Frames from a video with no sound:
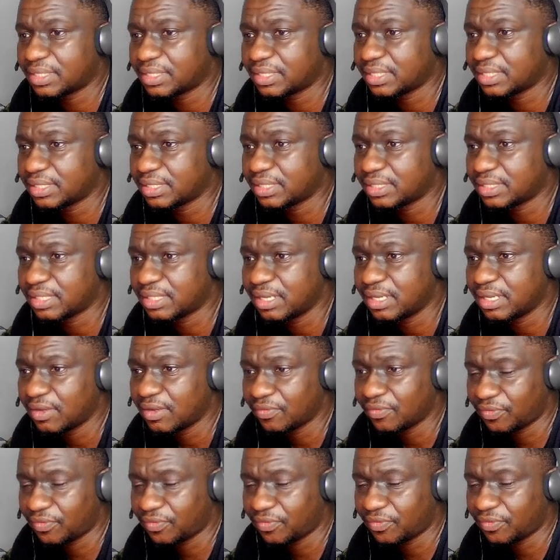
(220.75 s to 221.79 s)
for
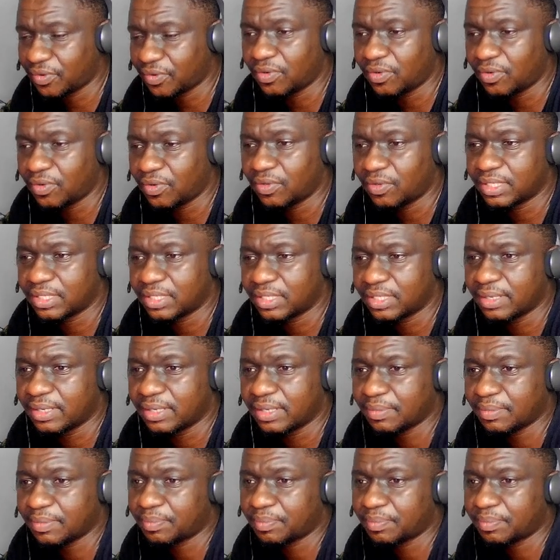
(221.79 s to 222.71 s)
the particular